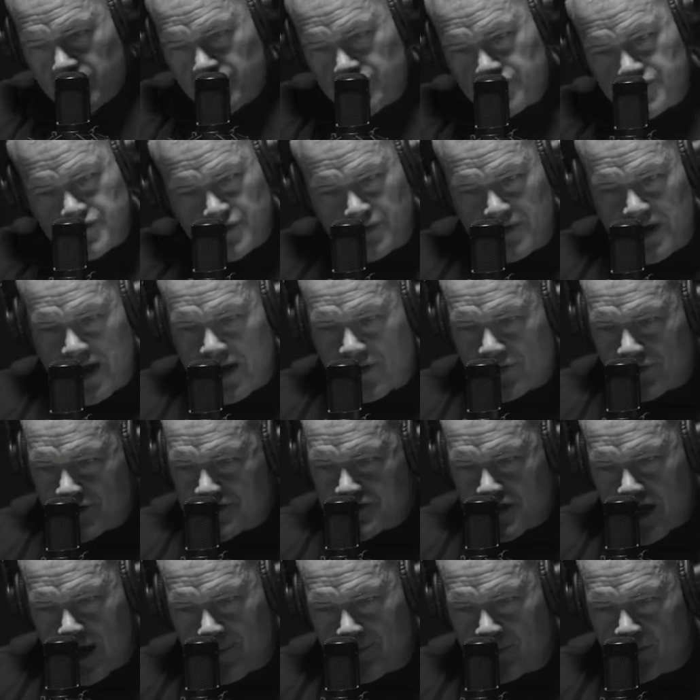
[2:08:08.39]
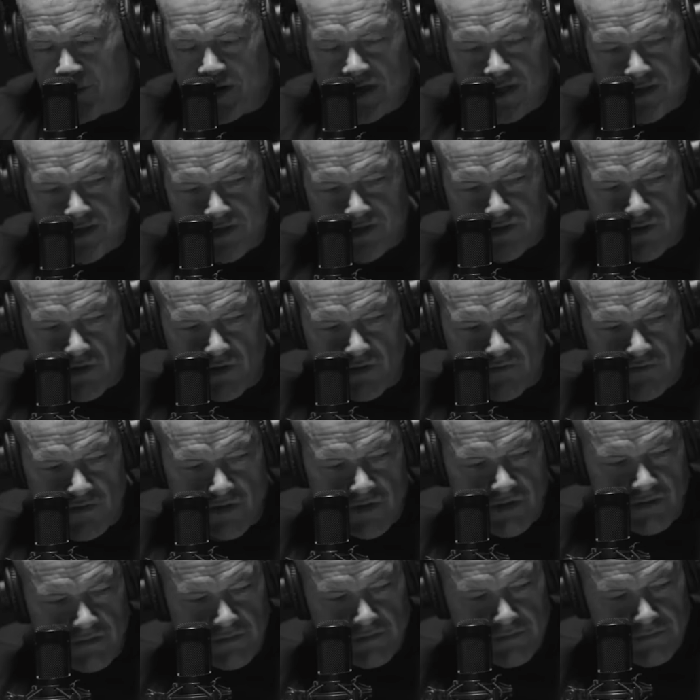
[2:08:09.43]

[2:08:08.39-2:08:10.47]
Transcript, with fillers: So now this operation's over.